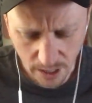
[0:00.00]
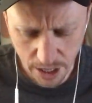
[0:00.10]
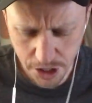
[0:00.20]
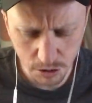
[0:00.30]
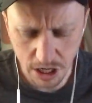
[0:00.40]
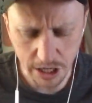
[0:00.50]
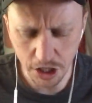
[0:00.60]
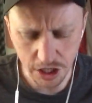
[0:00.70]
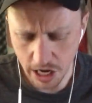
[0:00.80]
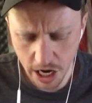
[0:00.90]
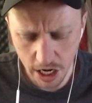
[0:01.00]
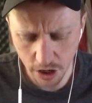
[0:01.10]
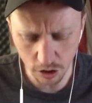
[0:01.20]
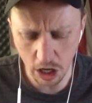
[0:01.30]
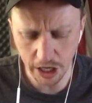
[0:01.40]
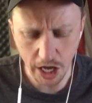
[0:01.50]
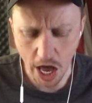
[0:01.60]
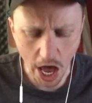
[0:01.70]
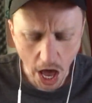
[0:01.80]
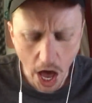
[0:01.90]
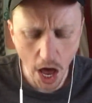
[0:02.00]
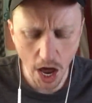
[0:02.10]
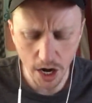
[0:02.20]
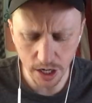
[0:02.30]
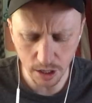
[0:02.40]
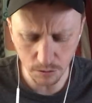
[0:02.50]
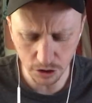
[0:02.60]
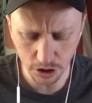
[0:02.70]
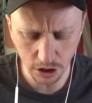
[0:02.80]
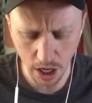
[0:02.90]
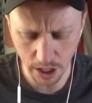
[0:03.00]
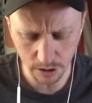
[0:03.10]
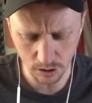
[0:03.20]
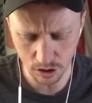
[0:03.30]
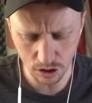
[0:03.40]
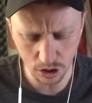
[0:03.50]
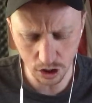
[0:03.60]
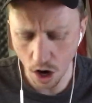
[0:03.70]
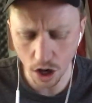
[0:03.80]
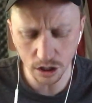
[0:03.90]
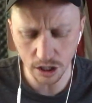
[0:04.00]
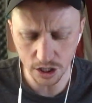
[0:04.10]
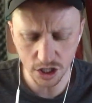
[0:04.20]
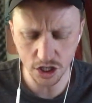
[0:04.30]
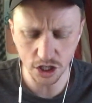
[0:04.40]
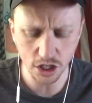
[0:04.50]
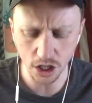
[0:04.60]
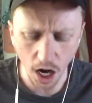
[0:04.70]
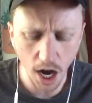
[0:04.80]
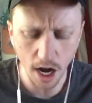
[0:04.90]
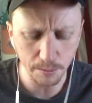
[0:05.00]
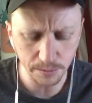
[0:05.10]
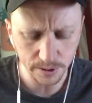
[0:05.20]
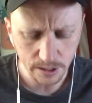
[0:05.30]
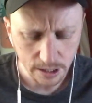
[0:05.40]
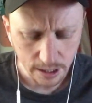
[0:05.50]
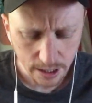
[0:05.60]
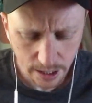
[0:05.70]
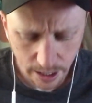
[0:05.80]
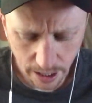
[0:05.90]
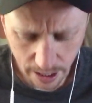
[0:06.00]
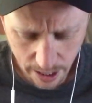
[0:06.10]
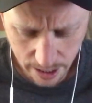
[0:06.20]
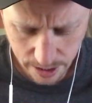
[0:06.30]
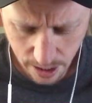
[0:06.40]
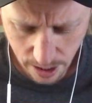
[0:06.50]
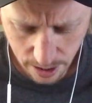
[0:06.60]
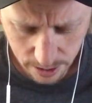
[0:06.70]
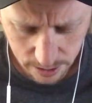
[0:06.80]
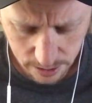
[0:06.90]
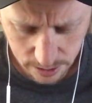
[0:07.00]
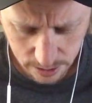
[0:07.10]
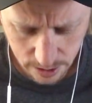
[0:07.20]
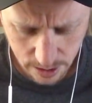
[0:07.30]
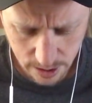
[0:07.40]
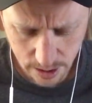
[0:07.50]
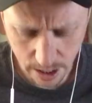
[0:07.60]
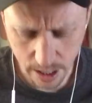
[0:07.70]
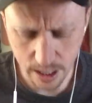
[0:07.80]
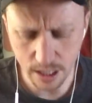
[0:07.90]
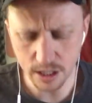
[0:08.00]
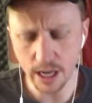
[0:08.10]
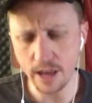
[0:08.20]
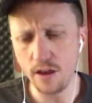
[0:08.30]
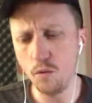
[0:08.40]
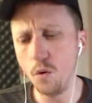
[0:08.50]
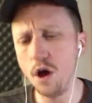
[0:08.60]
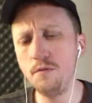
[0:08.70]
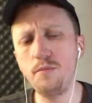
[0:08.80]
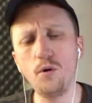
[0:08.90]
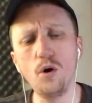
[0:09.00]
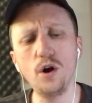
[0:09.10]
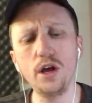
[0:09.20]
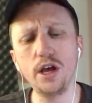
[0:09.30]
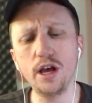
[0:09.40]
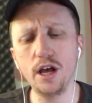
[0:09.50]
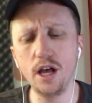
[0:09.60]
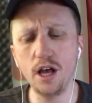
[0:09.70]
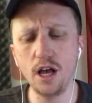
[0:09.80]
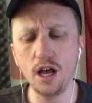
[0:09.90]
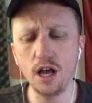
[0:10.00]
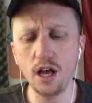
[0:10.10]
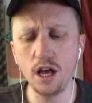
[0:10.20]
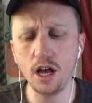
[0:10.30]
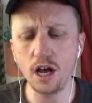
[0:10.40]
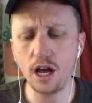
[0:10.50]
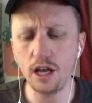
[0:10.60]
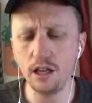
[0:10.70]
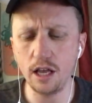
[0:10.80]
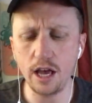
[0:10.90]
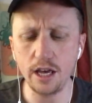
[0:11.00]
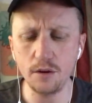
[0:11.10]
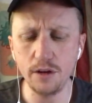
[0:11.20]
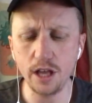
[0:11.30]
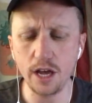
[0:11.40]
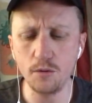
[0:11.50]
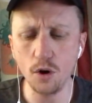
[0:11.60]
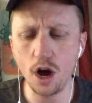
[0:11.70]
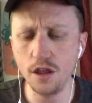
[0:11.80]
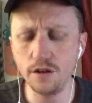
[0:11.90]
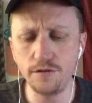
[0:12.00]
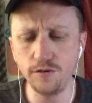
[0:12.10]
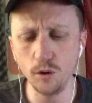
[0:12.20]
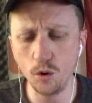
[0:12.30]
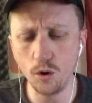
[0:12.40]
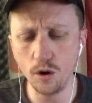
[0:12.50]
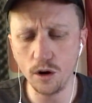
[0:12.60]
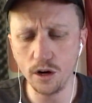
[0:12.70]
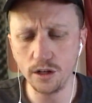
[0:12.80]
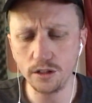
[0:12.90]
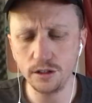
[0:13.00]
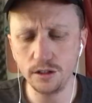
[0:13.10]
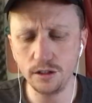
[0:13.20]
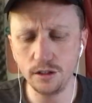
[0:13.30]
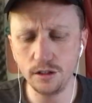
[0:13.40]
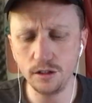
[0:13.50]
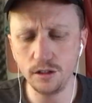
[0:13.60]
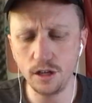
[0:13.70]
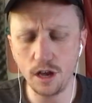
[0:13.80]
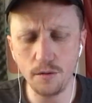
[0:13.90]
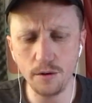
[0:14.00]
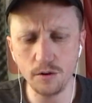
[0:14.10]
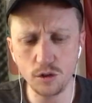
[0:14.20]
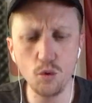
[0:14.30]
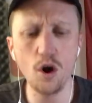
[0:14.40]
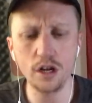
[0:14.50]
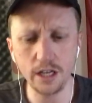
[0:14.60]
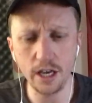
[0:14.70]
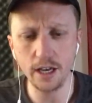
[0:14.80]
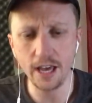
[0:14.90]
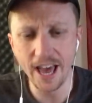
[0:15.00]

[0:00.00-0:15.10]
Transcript: And she was like just hitting her like head and it was just like Yeardley stop and uh, and then he's like, and then at one point, I like we like were on the floor, and we were talking.